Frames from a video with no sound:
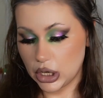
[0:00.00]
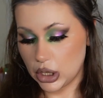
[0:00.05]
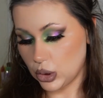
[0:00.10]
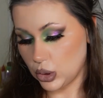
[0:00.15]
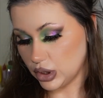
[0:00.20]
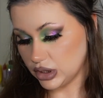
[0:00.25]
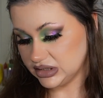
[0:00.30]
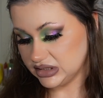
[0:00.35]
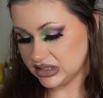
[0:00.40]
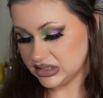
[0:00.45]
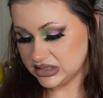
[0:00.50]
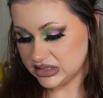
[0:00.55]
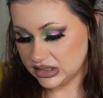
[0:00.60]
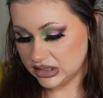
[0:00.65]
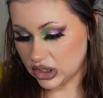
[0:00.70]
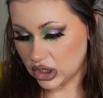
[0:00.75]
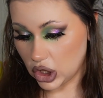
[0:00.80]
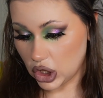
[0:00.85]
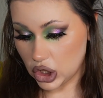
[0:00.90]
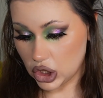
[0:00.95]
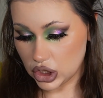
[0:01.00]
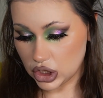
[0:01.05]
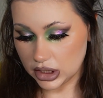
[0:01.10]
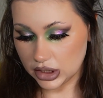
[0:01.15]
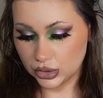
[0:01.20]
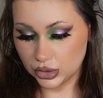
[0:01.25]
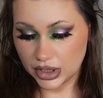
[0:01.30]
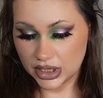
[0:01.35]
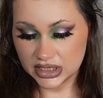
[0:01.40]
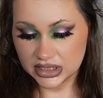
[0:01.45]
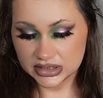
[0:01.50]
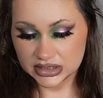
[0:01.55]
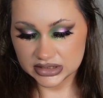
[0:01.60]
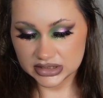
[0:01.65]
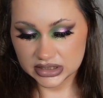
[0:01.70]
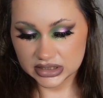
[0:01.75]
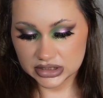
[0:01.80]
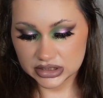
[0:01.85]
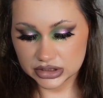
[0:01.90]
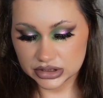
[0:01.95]
what is it called? Wait a
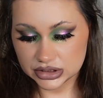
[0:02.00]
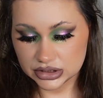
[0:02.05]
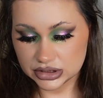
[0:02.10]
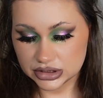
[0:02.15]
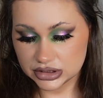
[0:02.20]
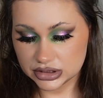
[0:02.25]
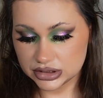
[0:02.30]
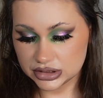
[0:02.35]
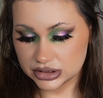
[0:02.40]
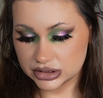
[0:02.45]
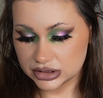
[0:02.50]
second.